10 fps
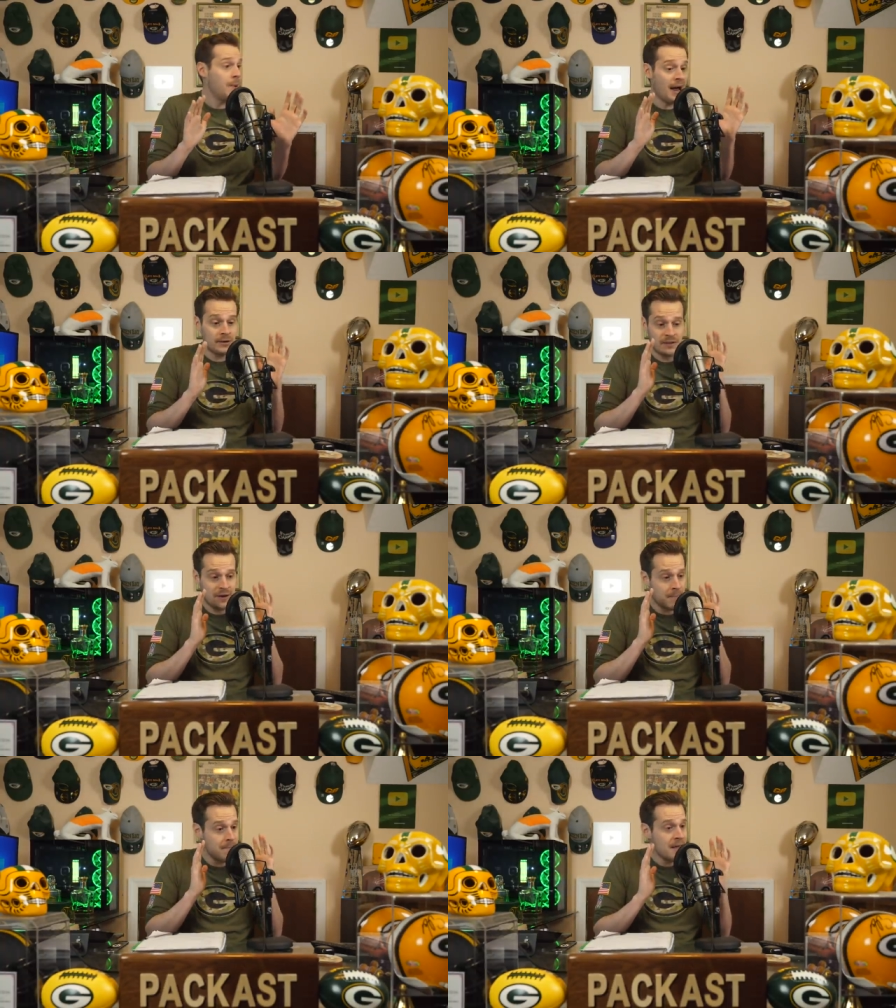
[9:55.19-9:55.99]
The Packers
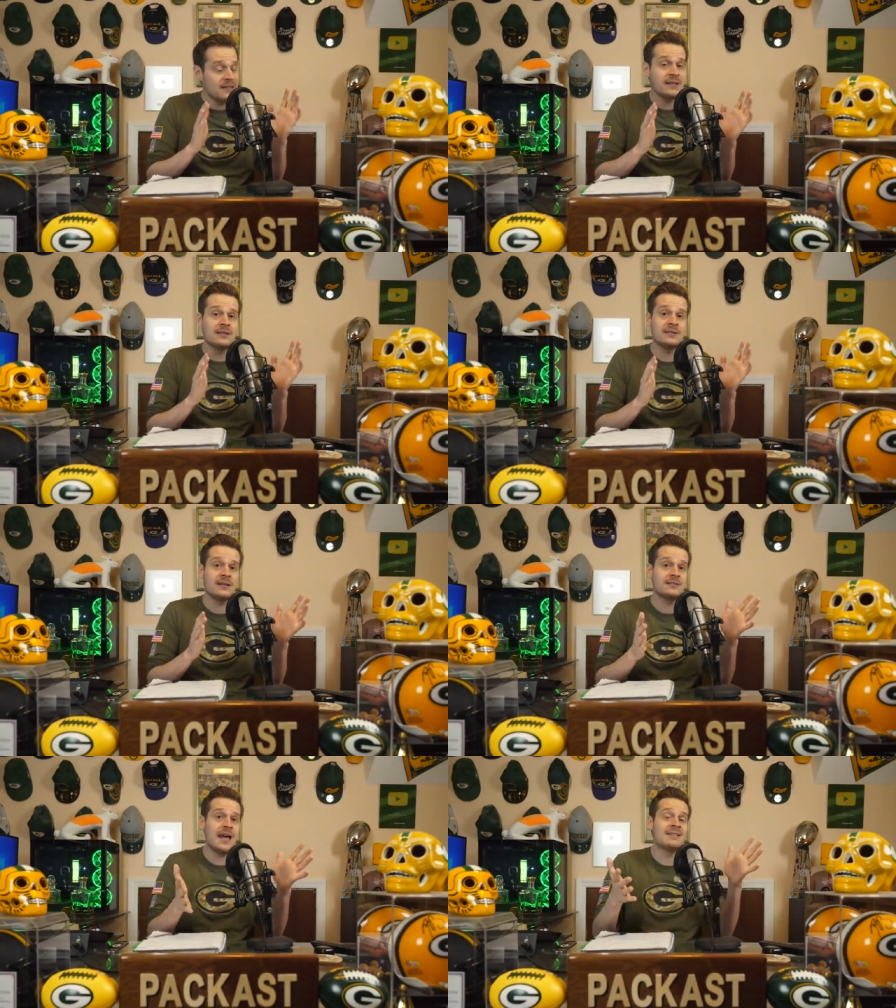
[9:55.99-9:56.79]
have had amazing
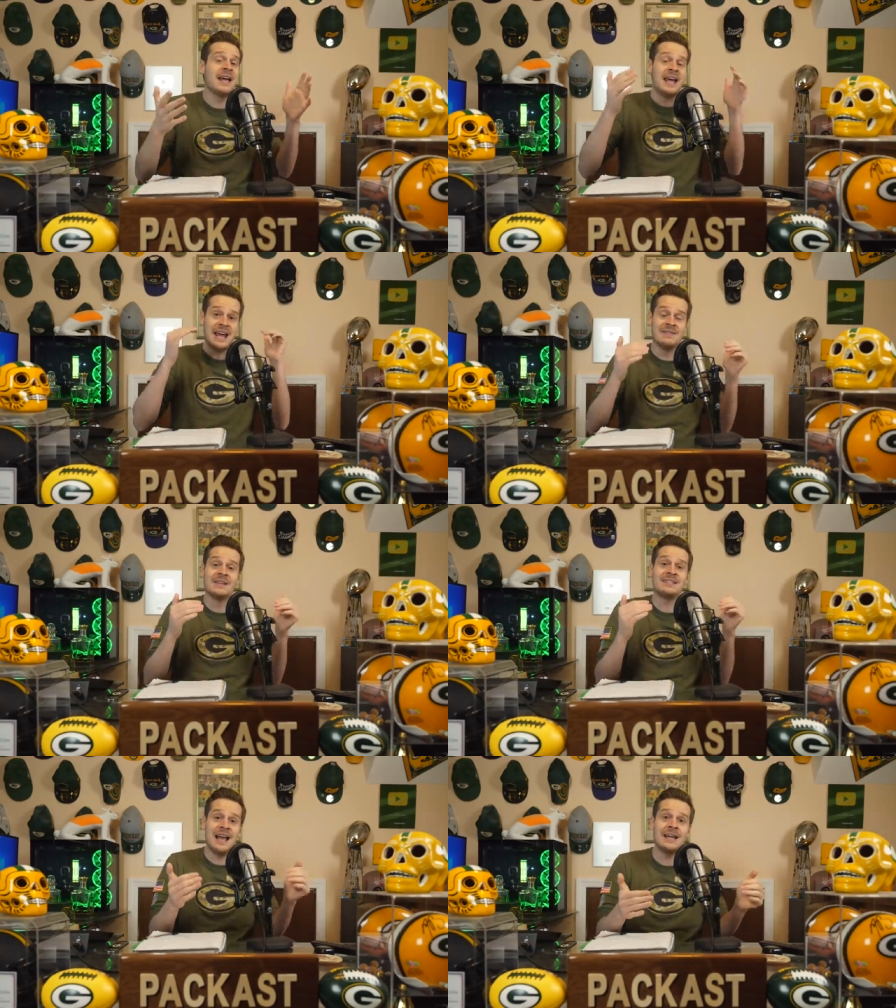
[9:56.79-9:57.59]
success
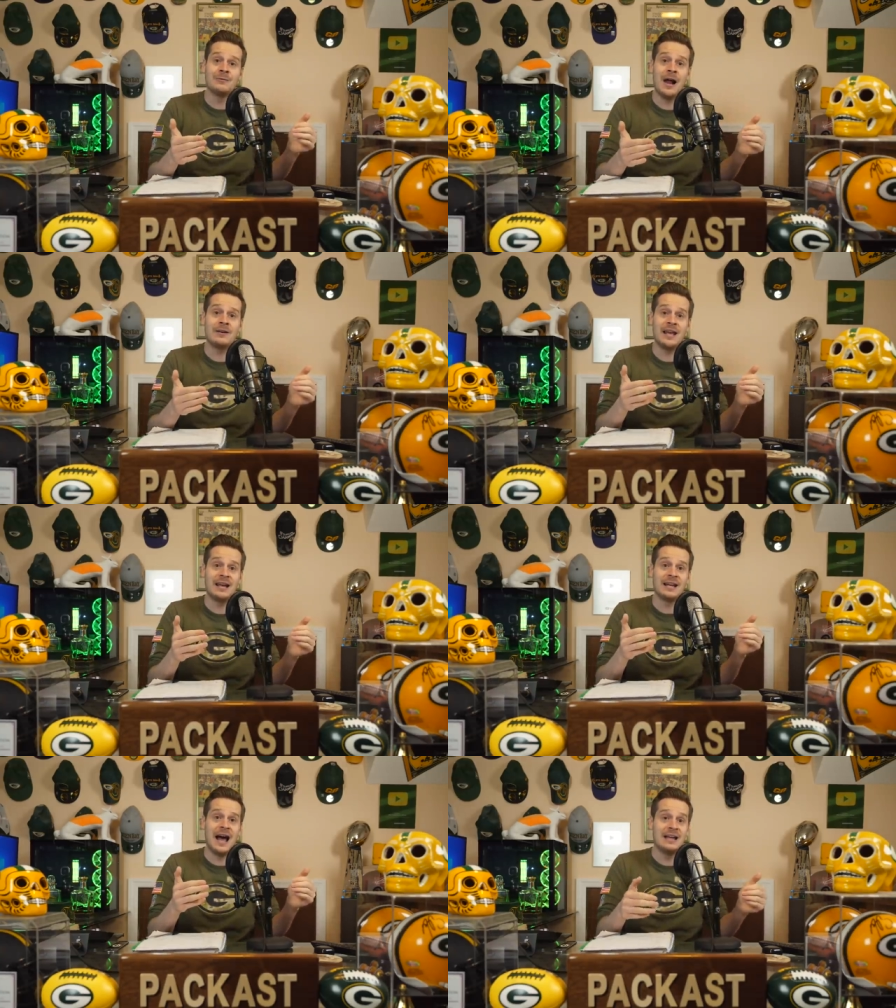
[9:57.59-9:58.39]
in the second round
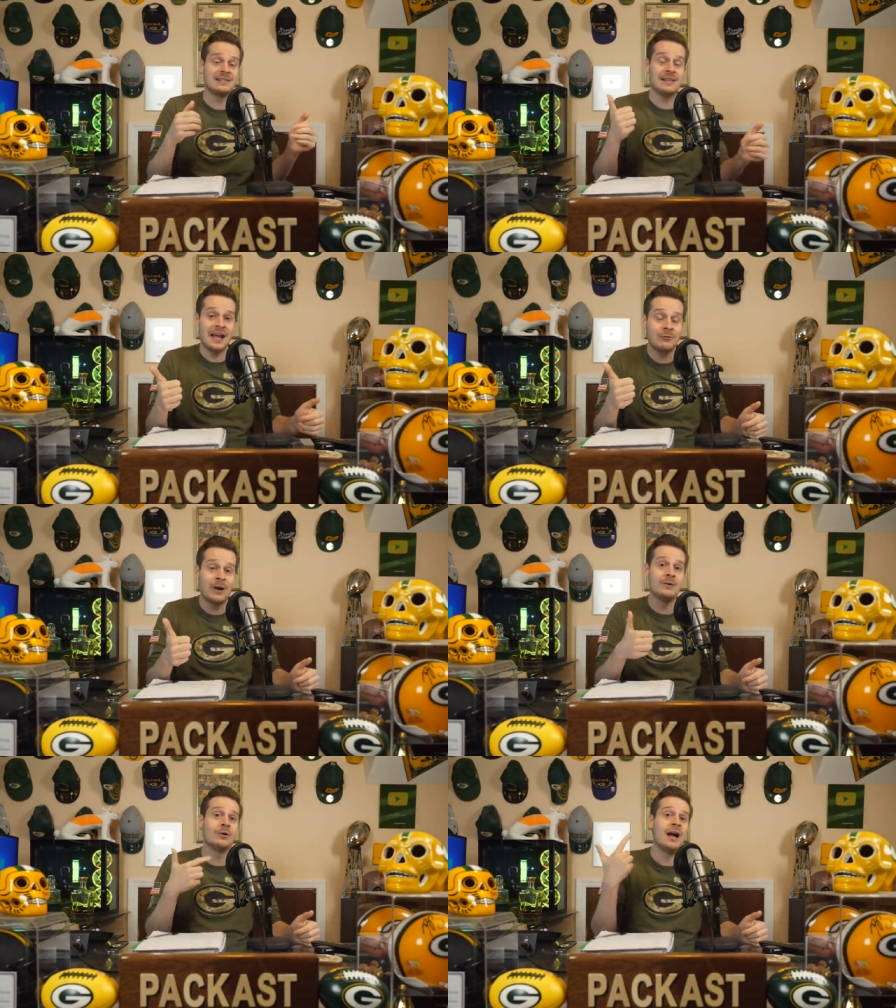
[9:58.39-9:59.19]
getting guys like
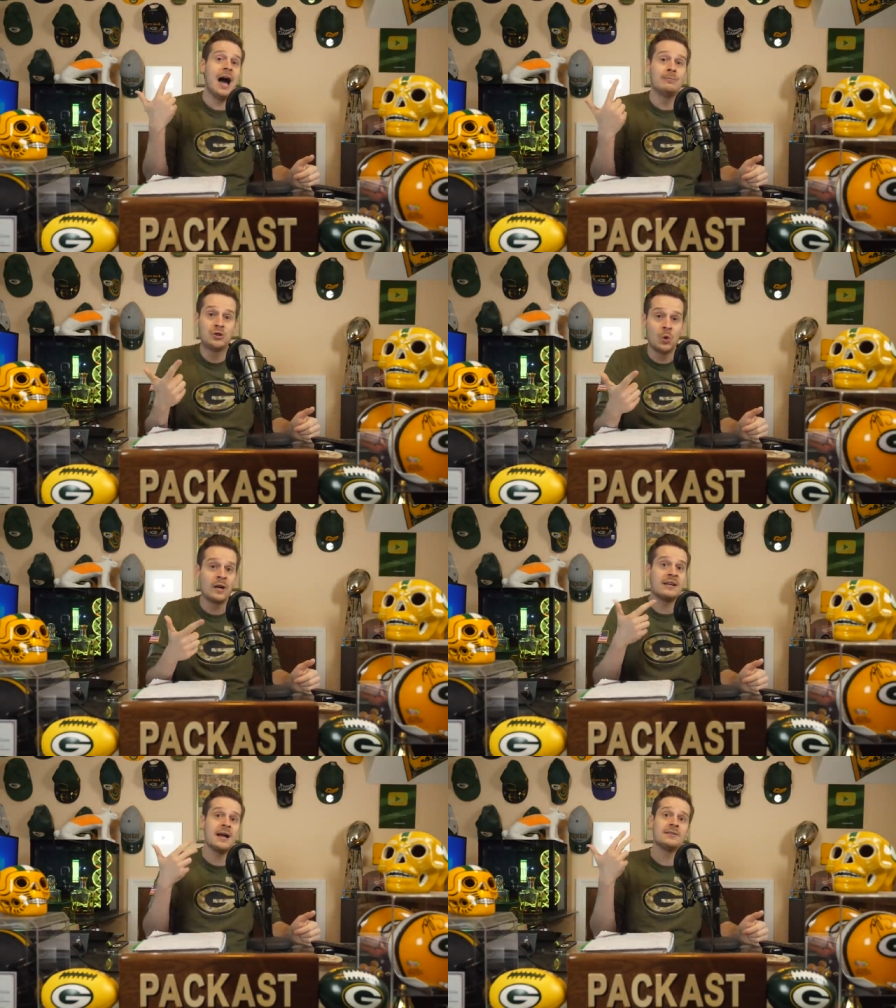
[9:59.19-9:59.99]
Randall Cobb,
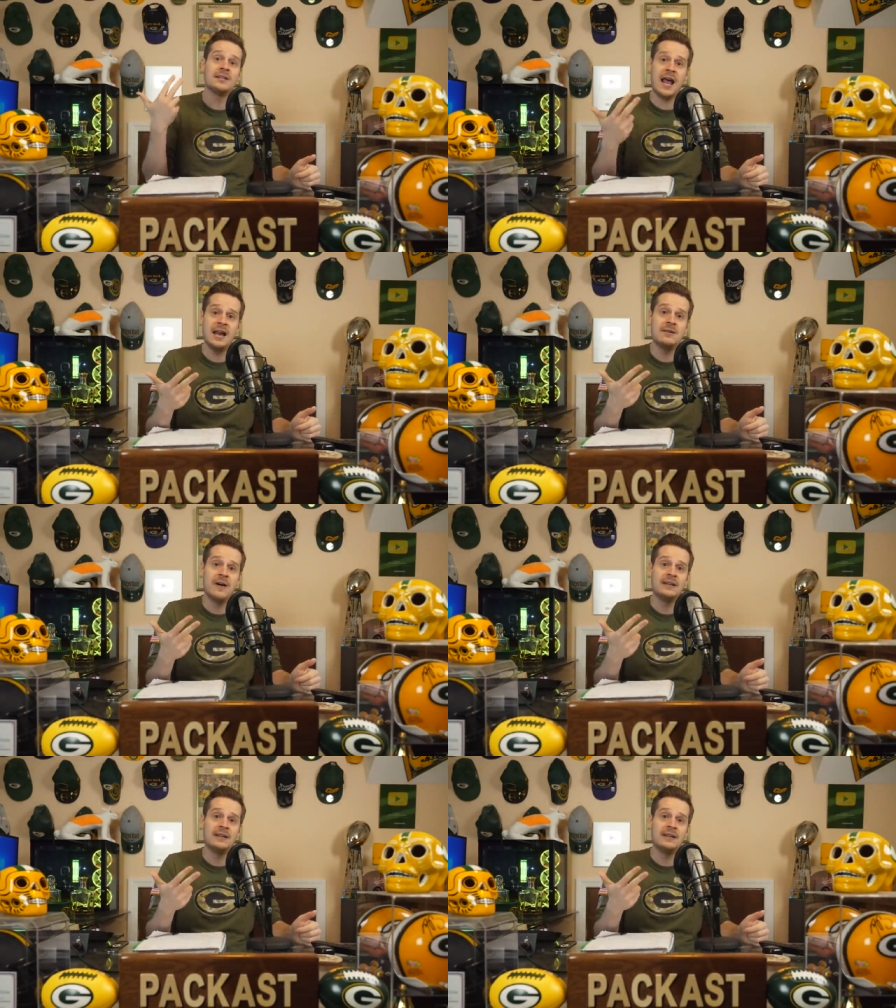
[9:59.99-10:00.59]
Jordy Nelson, and